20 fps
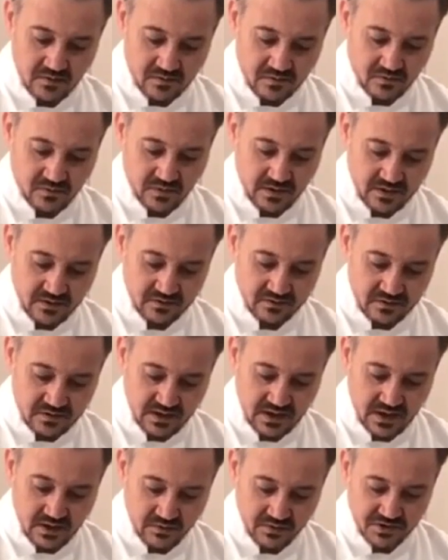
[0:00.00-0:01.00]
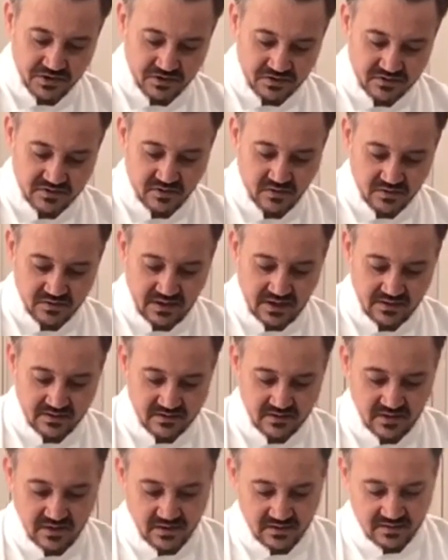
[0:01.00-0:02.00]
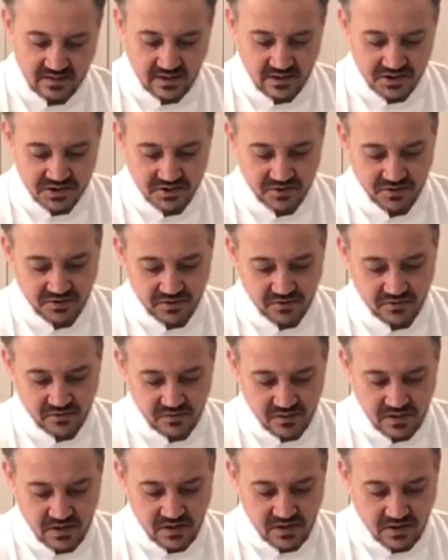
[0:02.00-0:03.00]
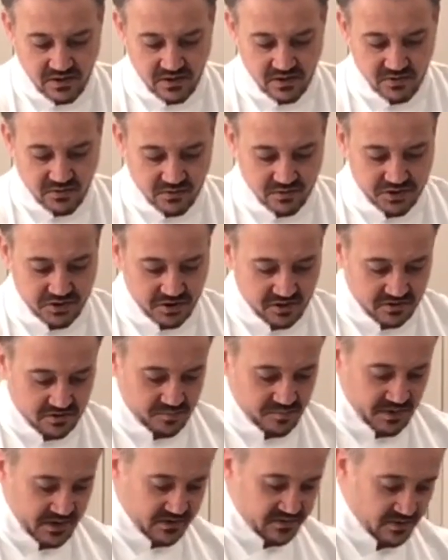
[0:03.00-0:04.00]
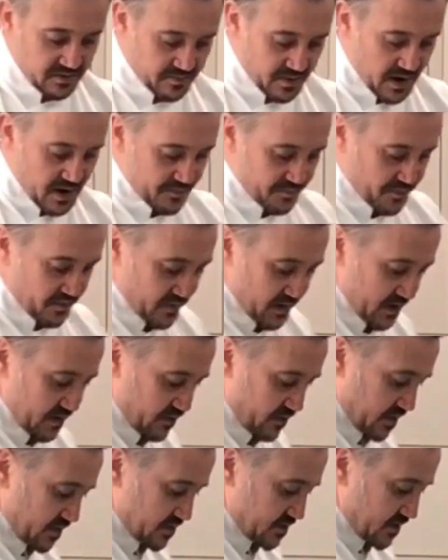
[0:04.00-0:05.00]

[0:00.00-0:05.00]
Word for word: So end of the day, which is good like this, I'll show you you just mix them up right right